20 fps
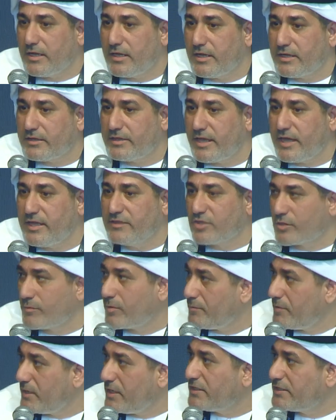the
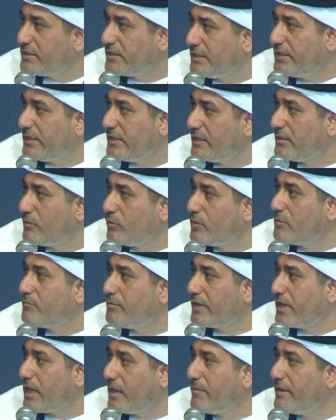interoperability will
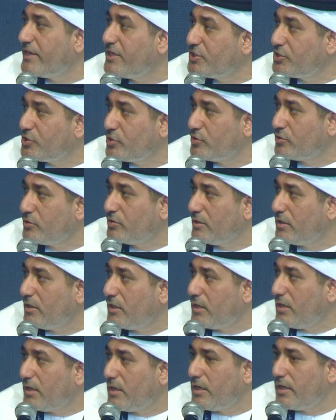become an issue
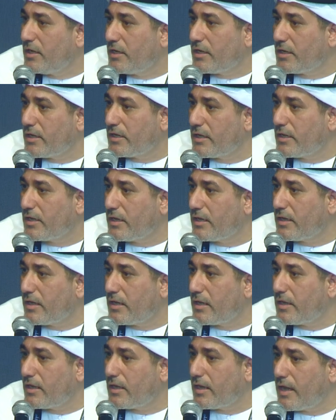
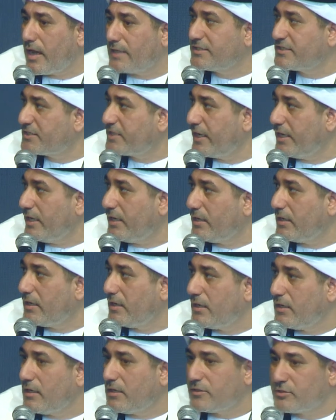at scale.
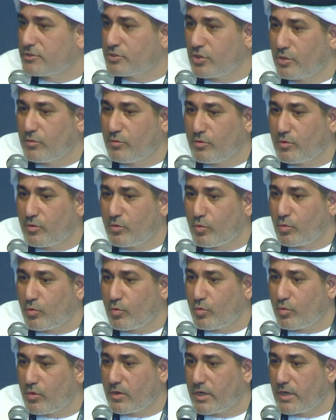So
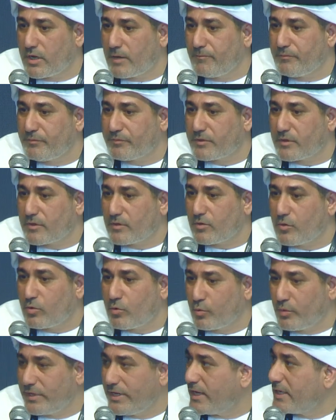
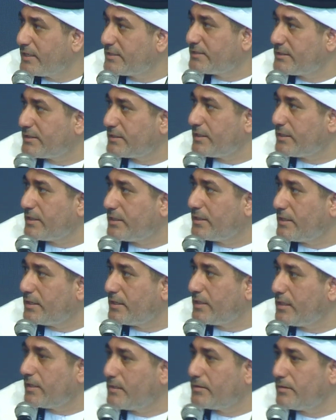we as
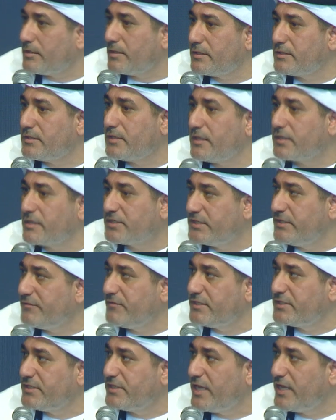
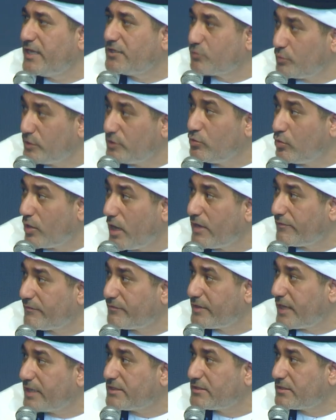receiving CAs, we do
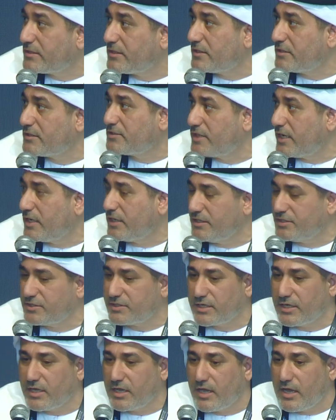have that challenge.
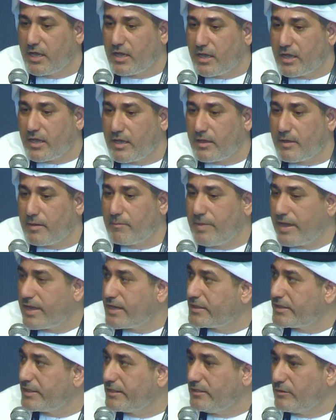
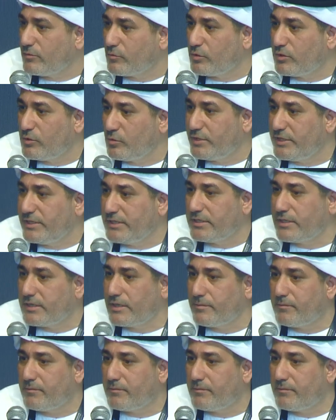Back then, when we